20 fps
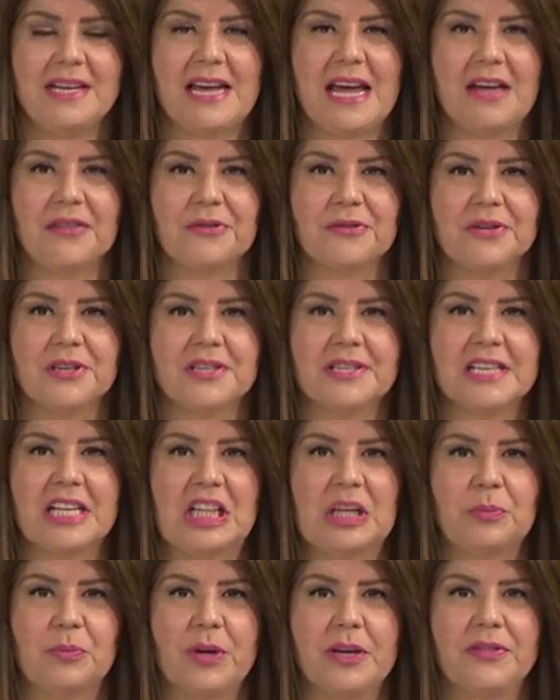gathered to
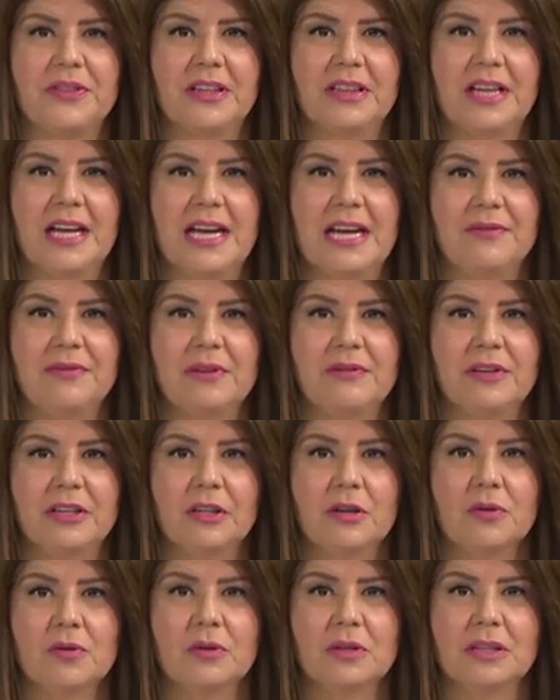celebrate the life of a
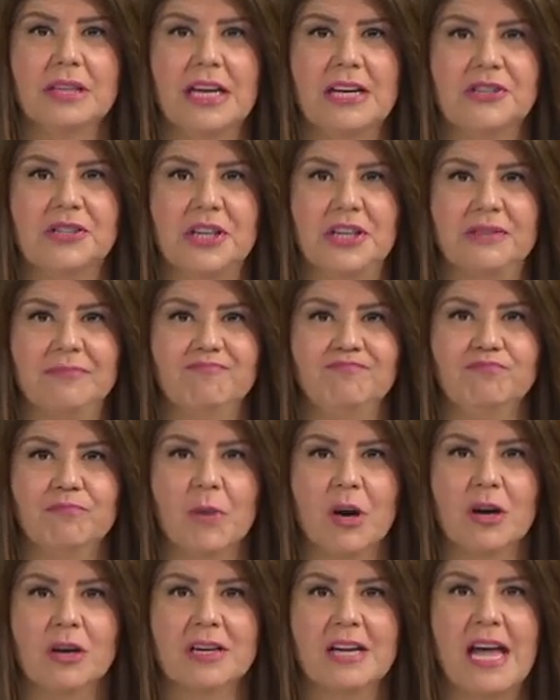local legend,
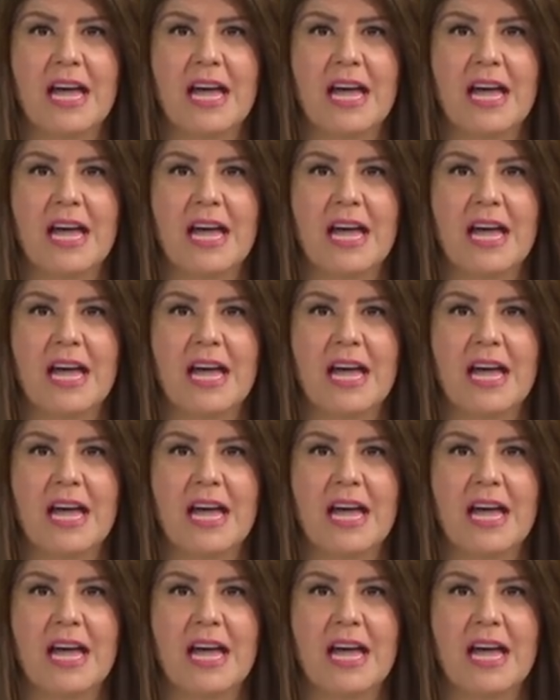Mark